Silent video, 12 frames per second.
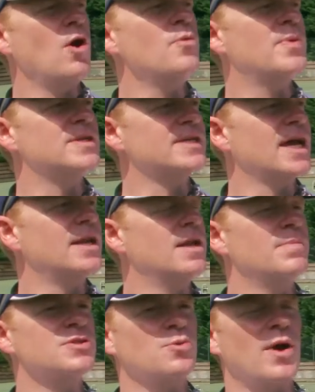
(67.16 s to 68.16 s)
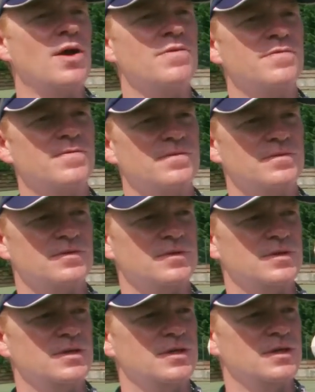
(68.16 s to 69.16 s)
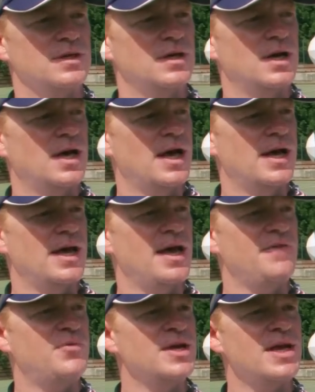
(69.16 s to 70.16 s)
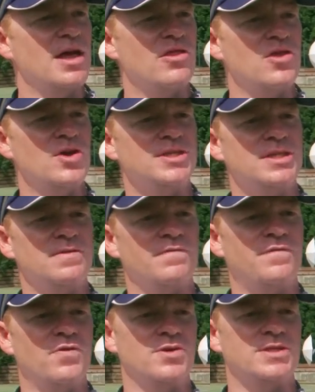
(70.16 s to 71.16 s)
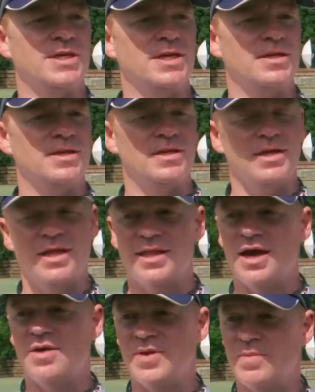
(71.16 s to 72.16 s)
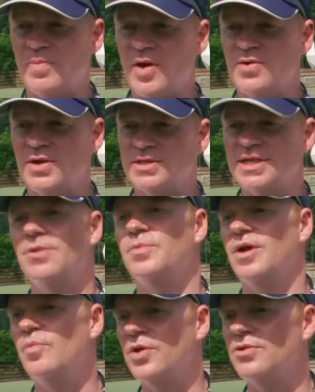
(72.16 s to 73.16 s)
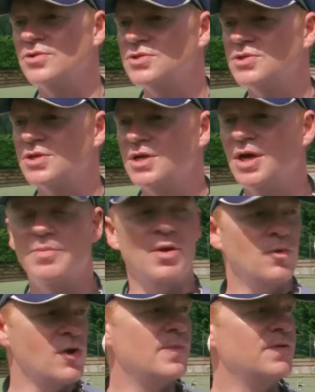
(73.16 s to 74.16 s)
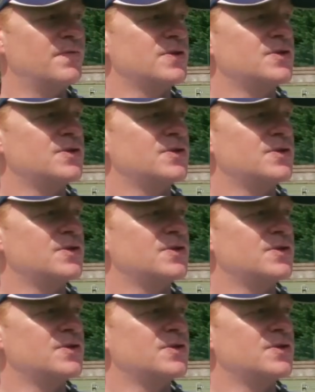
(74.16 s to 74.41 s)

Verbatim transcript: hoping to get number 12. If we can get 13 and 14, that would be a bonus, that would be a boost. But we're aiming for